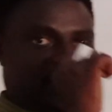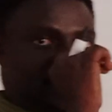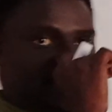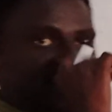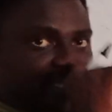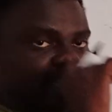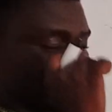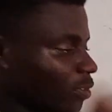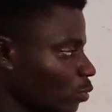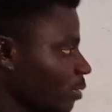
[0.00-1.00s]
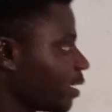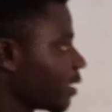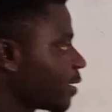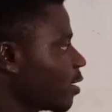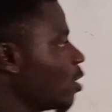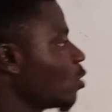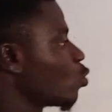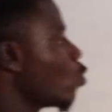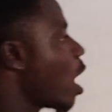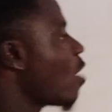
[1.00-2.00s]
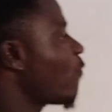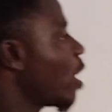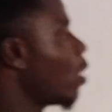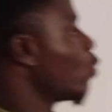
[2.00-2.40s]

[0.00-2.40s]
13 kilometers. So how far